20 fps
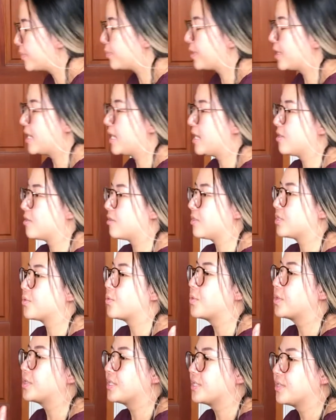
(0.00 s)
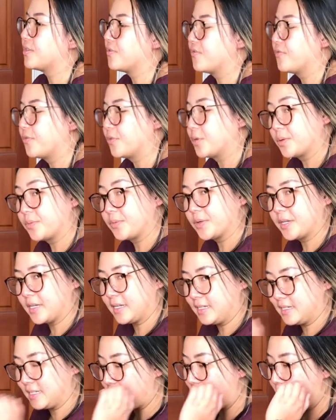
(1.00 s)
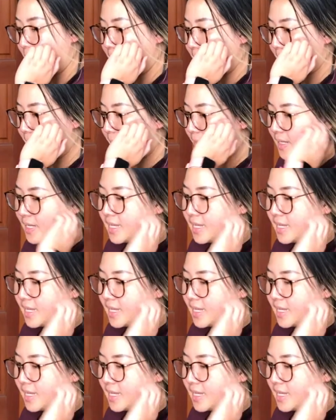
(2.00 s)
bringing your torso forward and down.